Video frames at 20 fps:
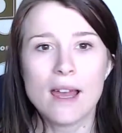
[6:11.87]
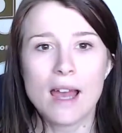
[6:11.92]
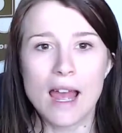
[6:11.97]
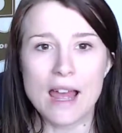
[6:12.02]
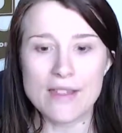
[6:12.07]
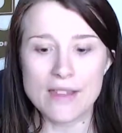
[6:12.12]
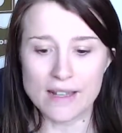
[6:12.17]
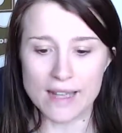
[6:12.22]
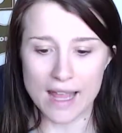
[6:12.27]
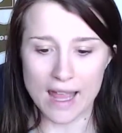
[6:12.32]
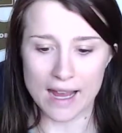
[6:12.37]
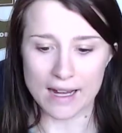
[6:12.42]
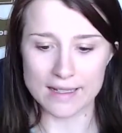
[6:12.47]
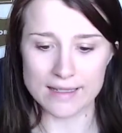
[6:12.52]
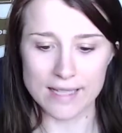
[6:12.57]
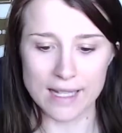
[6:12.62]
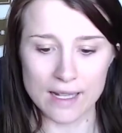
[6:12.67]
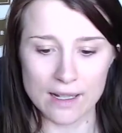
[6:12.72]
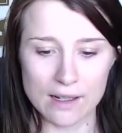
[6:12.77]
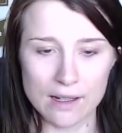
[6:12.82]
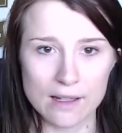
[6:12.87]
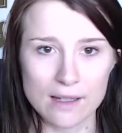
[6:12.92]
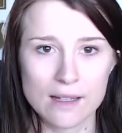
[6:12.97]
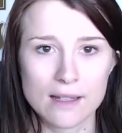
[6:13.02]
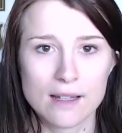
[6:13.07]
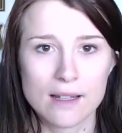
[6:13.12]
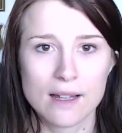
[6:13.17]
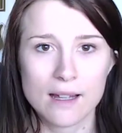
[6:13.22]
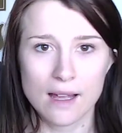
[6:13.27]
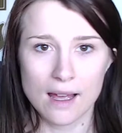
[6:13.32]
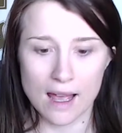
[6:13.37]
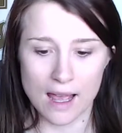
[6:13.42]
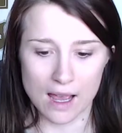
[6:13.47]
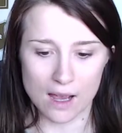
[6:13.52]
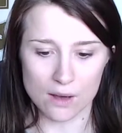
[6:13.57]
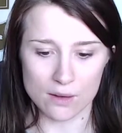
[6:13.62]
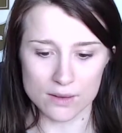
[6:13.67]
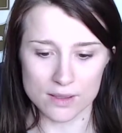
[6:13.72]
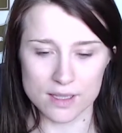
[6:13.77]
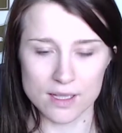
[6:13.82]
and then exhale
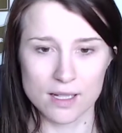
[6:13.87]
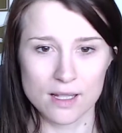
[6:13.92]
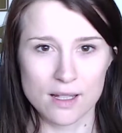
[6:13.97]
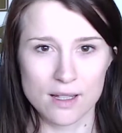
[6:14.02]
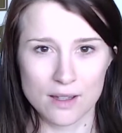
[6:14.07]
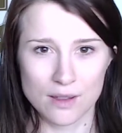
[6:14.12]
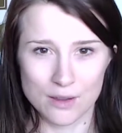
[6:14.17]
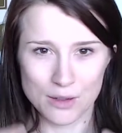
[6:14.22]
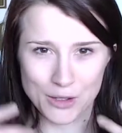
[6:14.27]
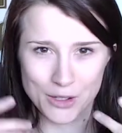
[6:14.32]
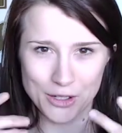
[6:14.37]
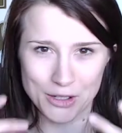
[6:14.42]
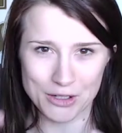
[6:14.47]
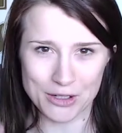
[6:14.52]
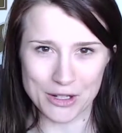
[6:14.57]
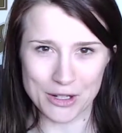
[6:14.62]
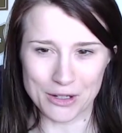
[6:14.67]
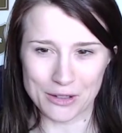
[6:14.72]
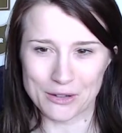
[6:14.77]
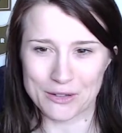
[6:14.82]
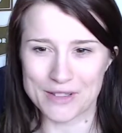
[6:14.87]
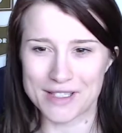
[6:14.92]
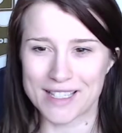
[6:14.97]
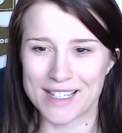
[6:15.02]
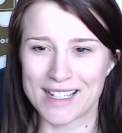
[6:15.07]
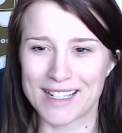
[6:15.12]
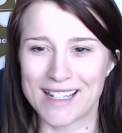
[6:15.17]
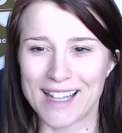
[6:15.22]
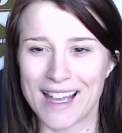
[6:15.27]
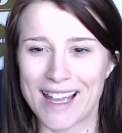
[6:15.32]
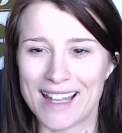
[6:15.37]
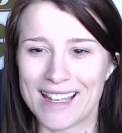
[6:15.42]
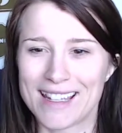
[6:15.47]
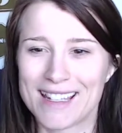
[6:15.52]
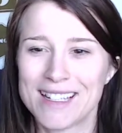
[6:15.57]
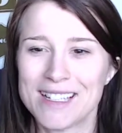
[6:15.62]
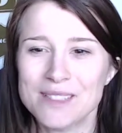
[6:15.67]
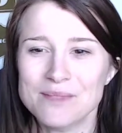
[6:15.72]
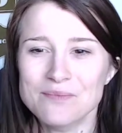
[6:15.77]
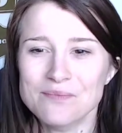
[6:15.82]
out through your nose
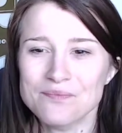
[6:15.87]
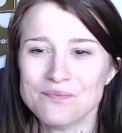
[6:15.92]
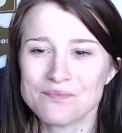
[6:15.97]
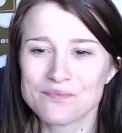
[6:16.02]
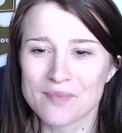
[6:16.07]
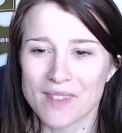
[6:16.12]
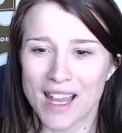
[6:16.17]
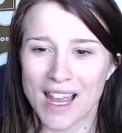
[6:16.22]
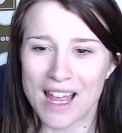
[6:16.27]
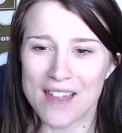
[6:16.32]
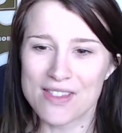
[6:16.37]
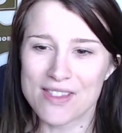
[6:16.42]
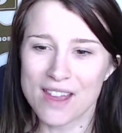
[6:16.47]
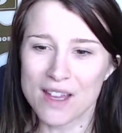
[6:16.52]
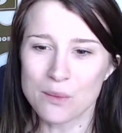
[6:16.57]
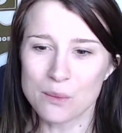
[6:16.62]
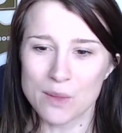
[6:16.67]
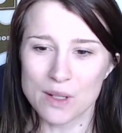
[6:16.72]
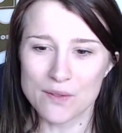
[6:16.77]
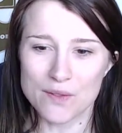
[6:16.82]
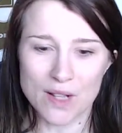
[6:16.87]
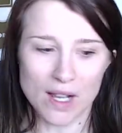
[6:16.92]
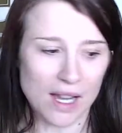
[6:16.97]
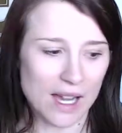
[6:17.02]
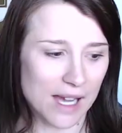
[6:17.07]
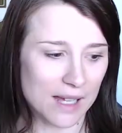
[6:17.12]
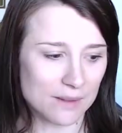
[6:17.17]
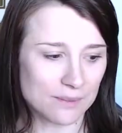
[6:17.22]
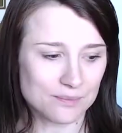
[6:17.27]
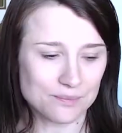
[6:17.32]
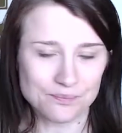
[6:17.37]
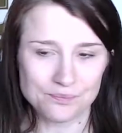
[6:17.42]
again. And then we've got,